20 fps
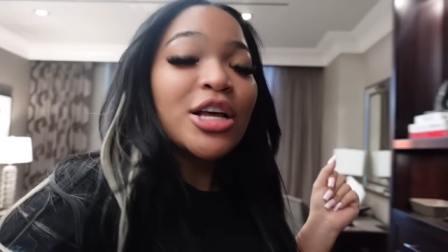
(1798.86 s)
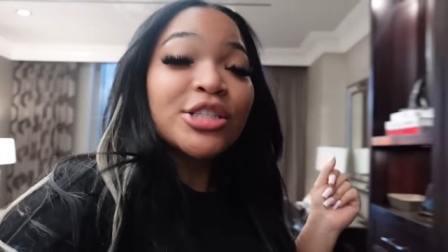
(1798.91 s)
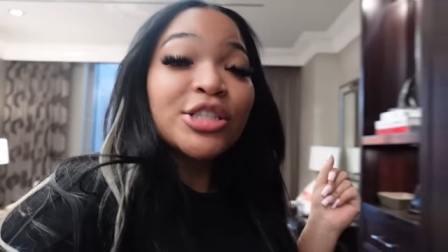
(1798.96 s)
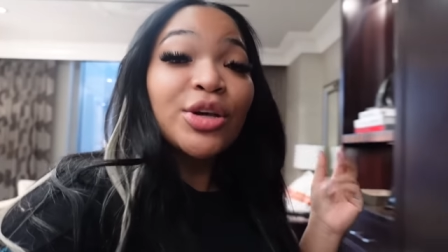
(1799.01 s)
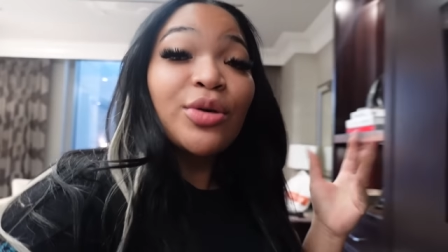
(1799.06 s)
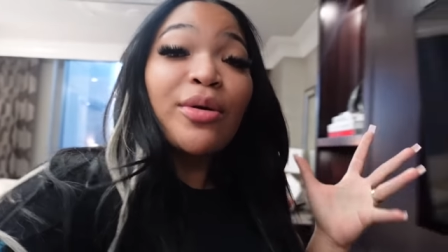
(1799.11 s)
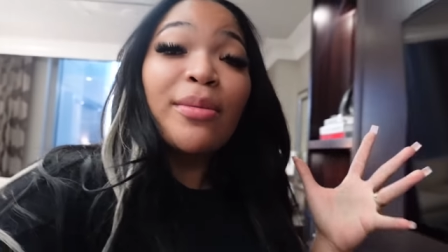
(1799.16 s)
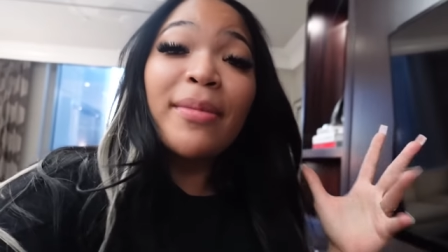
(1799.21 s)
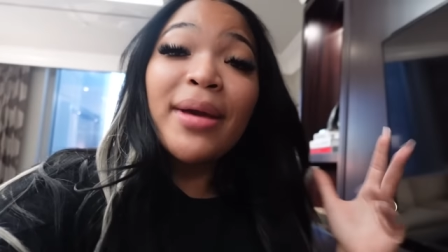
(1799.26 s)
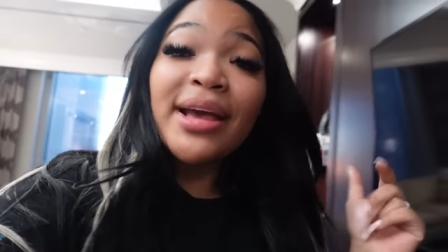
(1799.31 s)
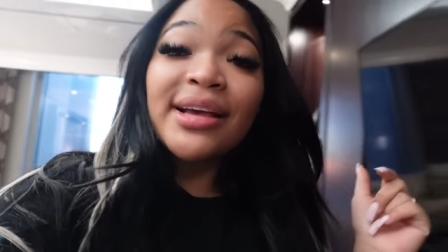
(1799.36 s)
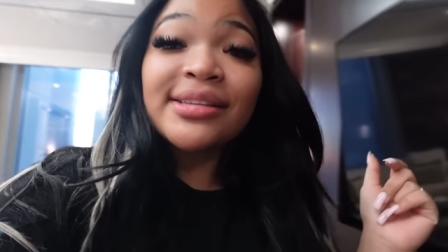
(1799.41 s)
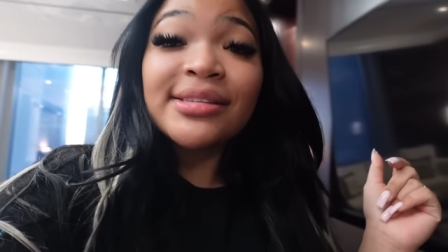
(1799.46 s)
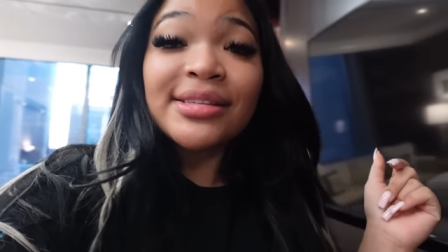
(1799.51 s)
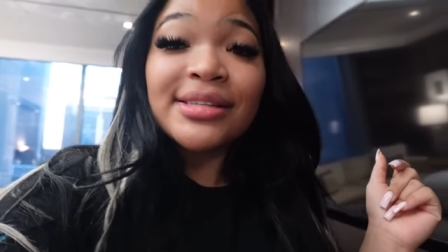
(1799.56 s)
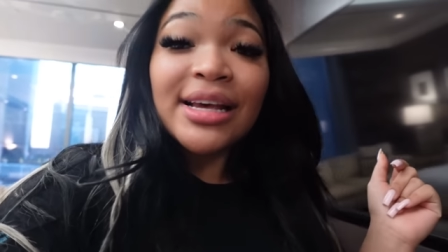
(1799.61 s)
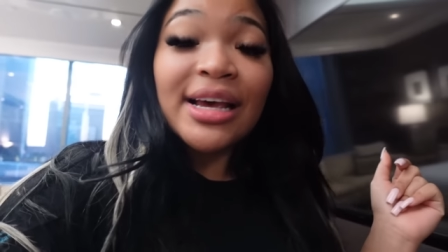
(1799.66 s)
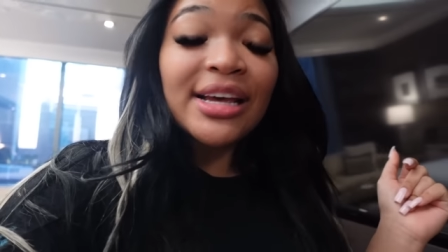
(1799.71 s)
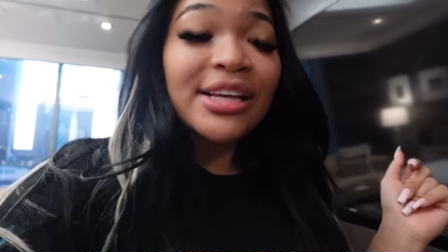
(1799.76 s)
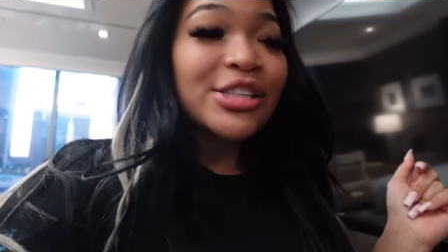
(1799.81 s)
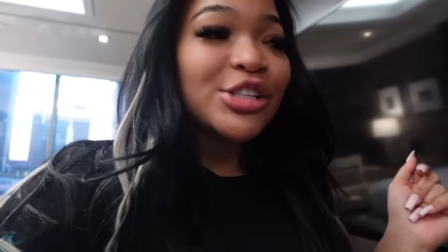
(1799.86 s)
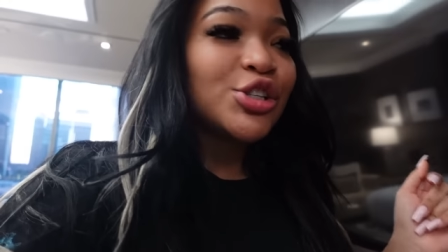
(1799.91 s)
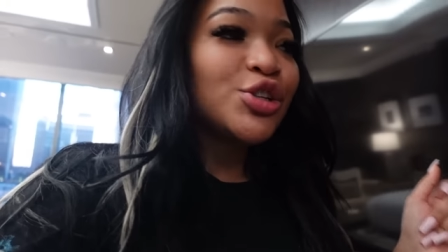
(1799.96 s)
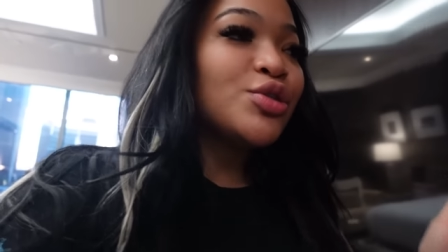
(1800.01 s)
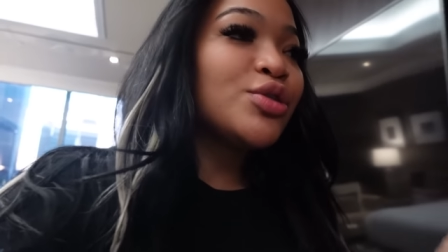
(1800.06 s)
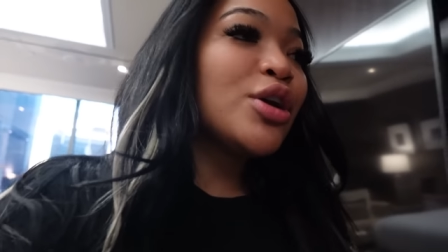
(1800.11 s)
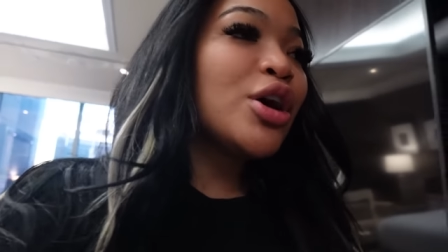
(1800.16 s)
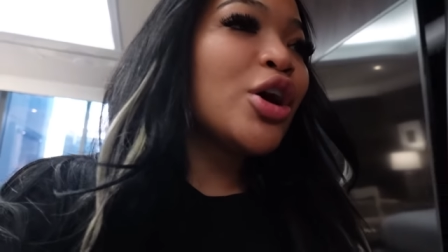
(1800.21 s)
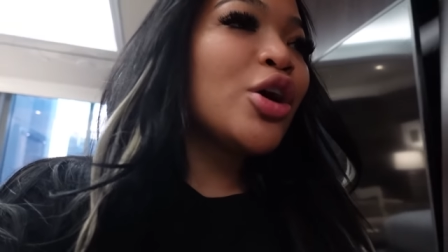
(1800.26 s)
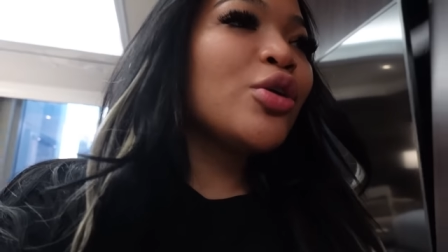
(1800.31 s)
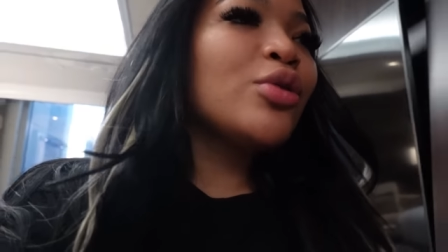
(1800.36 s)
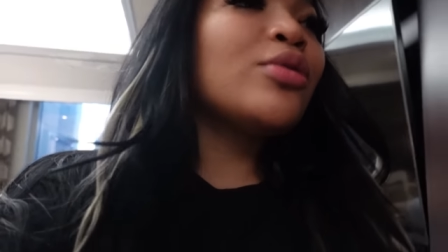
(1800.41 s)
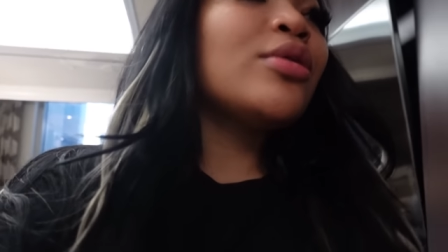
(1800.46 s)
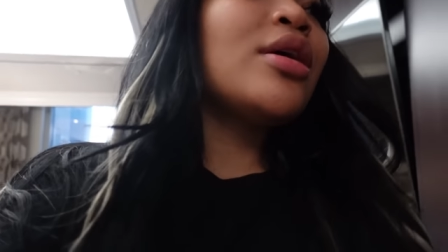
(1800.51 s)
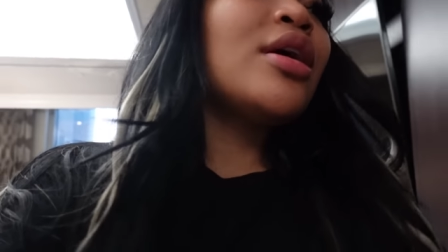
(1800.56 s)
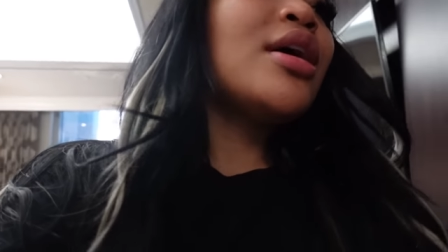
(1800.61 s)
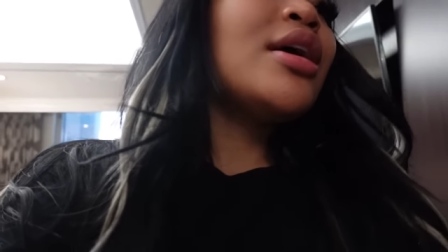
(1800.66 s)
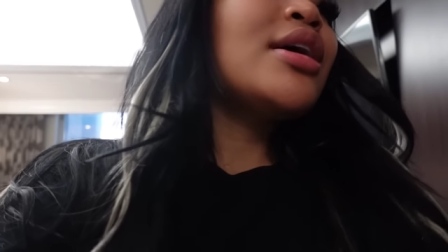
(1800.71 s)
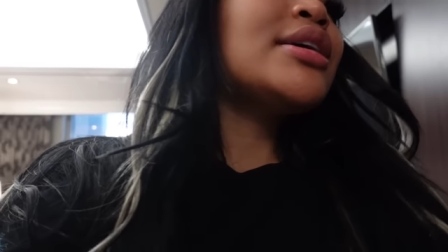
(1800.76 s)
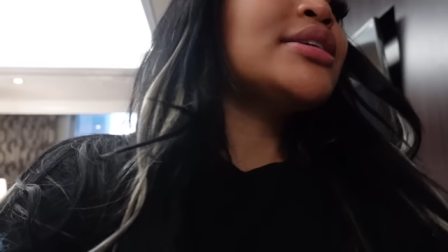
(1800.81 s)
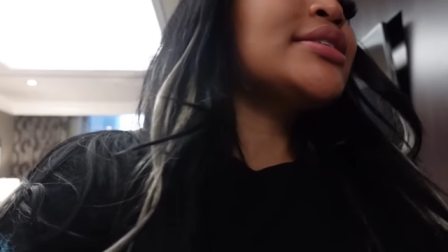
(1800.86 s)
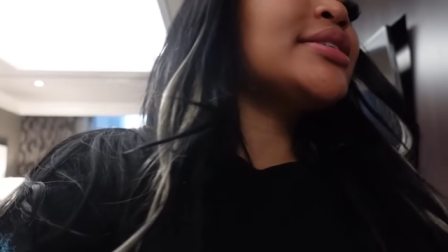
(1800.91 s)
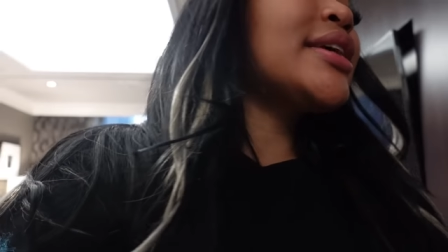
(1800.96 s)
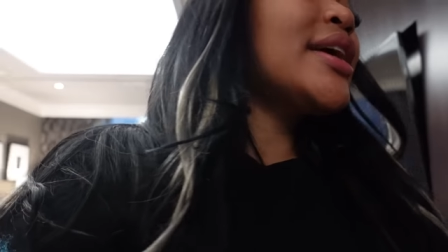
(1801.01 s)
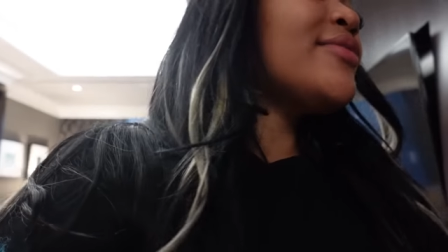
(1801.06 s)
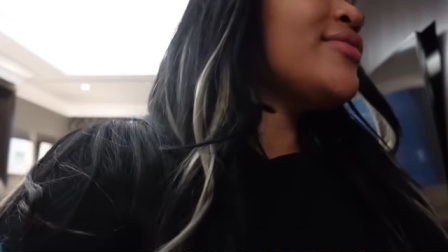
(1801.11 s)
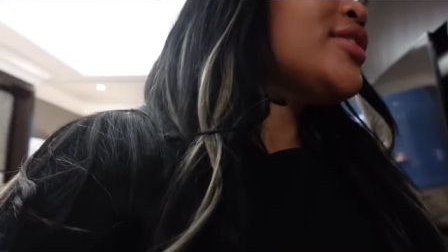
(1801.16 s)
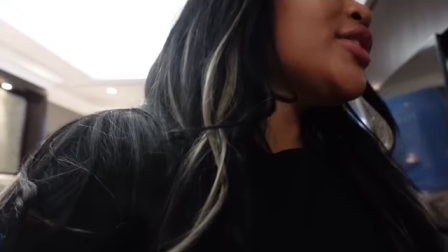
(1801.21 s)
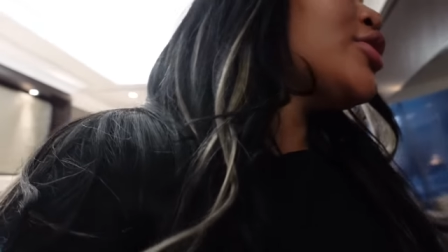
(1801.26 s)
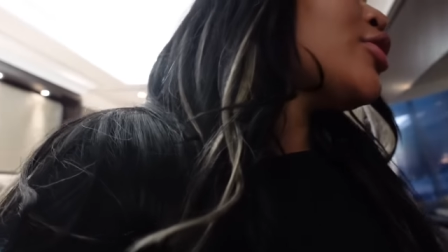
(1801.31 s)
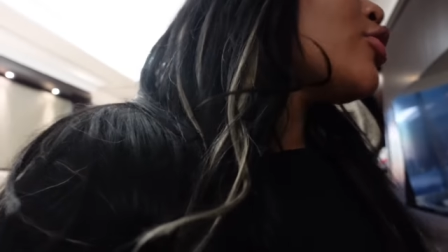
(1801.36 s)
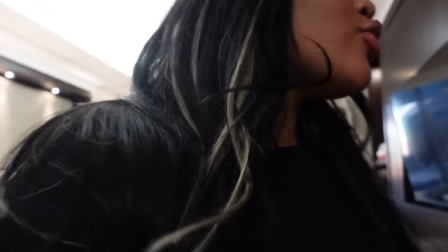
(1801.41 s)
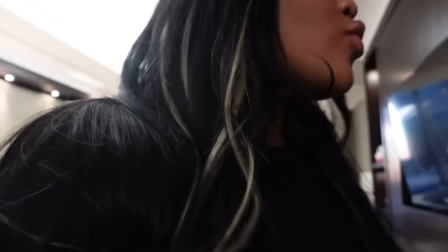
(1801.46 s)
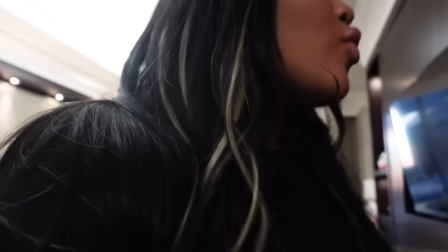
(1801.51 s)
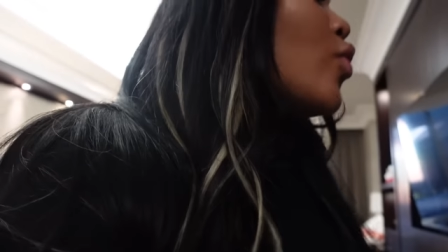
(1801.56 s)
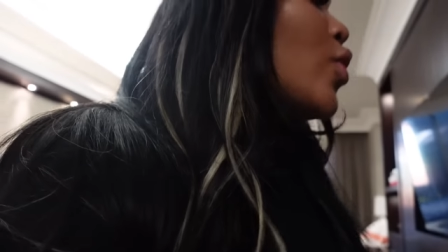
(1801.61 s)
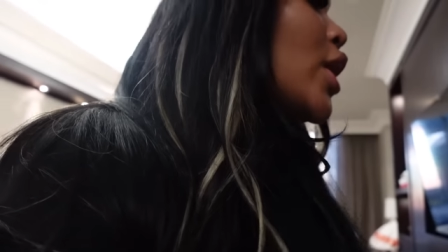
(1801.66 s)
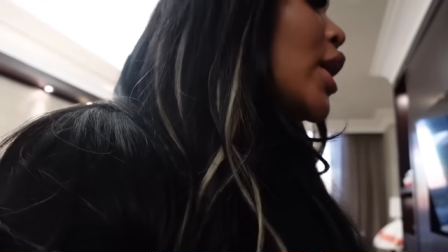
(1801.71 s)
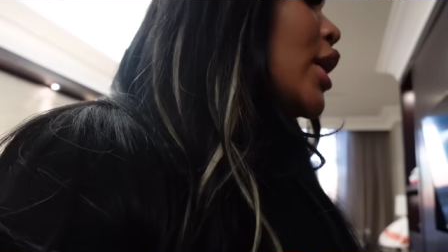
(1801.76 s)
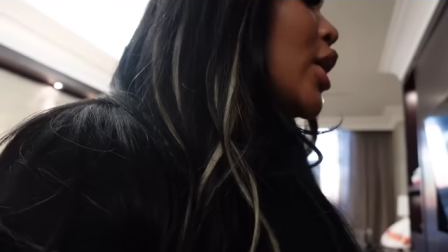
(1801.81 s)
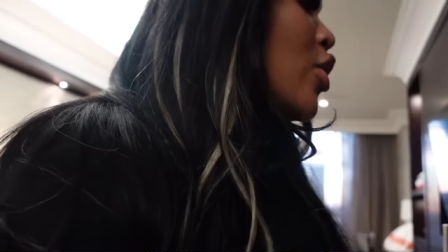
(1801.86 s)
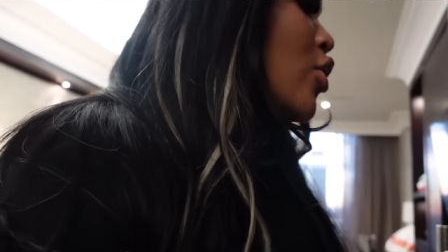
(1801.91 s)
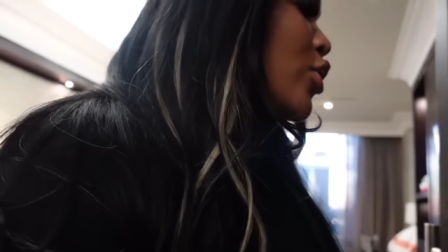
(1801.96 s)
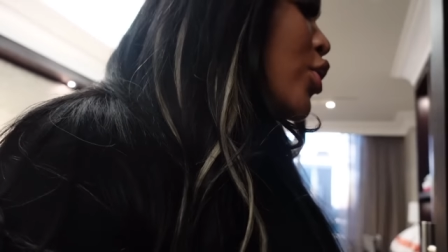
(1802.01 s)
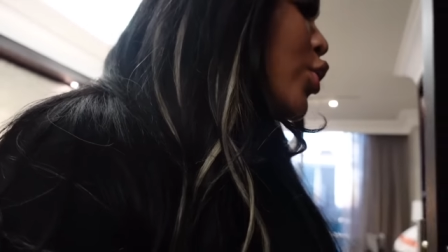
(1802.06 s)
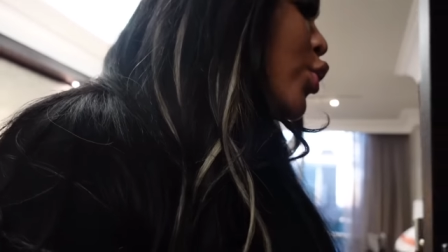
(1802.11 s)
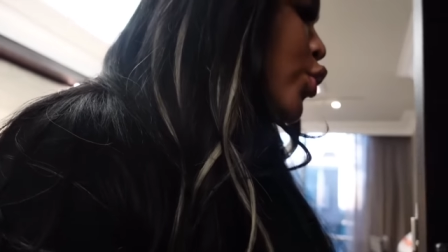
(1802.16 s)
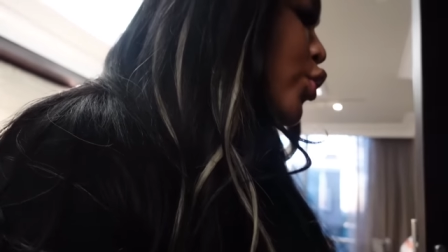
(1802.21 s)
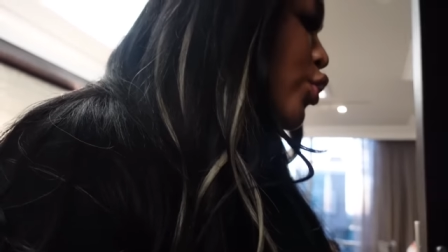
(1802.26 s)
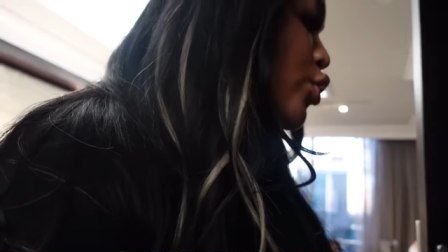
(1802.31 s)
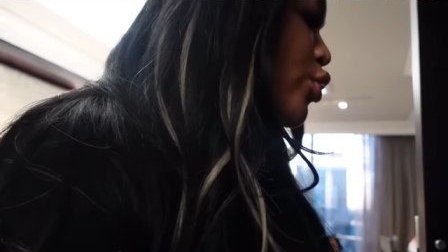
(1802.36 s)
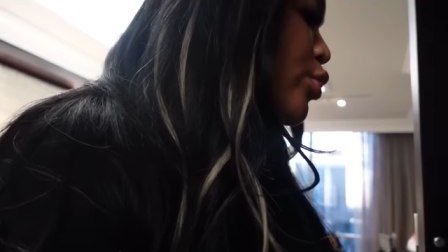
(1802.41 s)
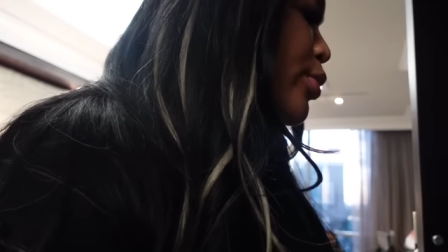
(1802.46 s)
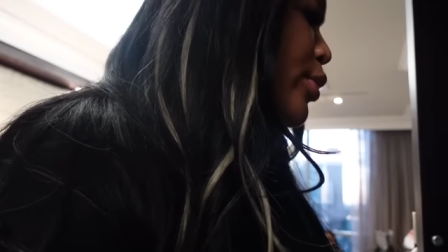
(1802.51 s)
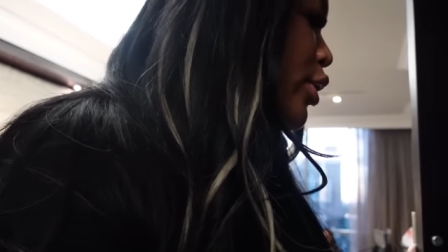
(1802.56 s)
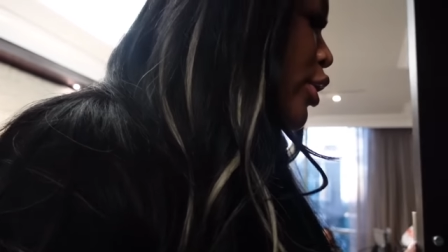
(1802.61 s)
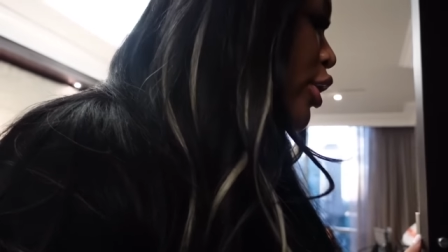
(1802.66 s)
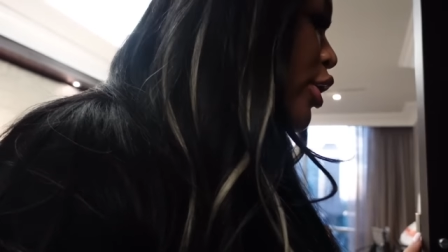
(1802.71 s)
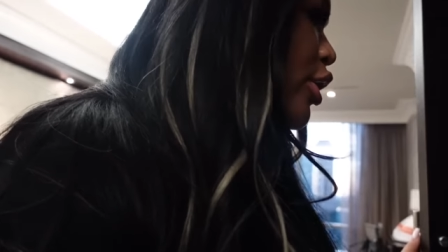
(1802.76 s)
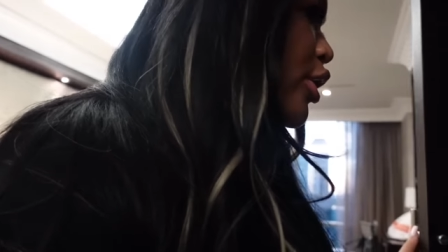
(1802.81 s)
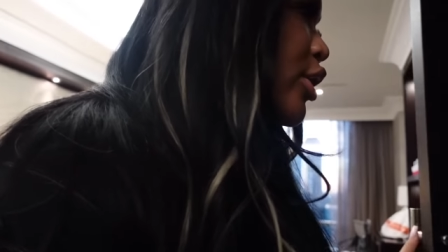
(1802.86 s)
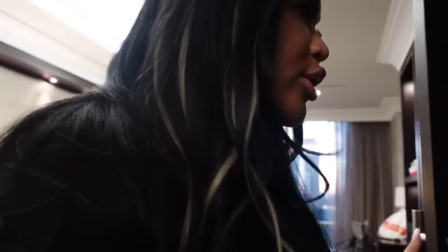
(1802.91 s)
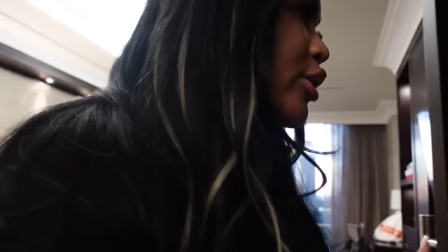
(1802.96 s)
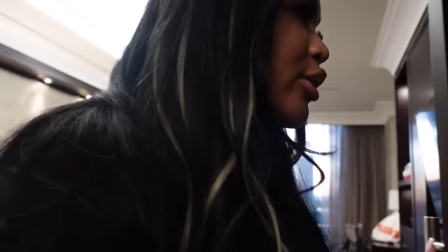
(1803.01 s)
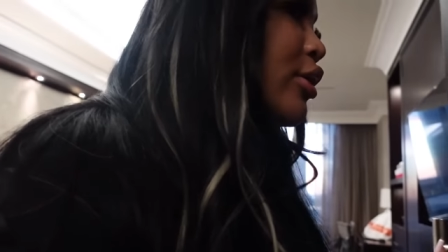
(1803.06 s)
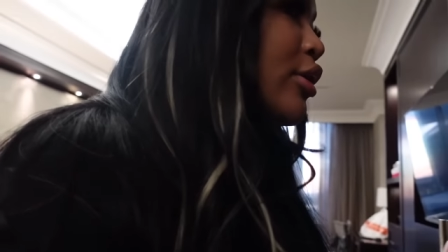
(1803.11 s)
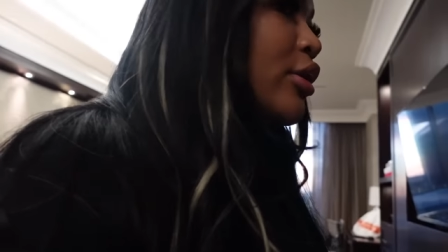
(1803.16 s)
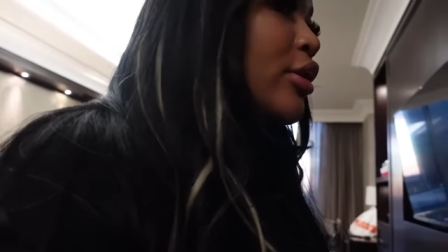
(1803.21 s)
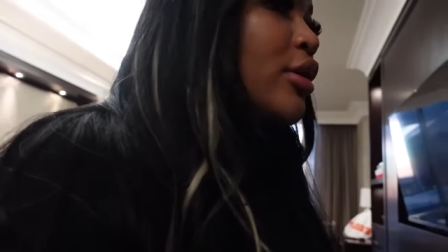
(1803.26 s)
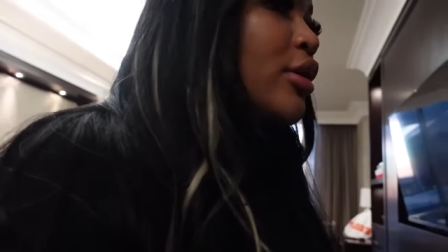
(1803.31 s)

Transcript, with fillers: So it makes sense, you know, save a little coin on an Uber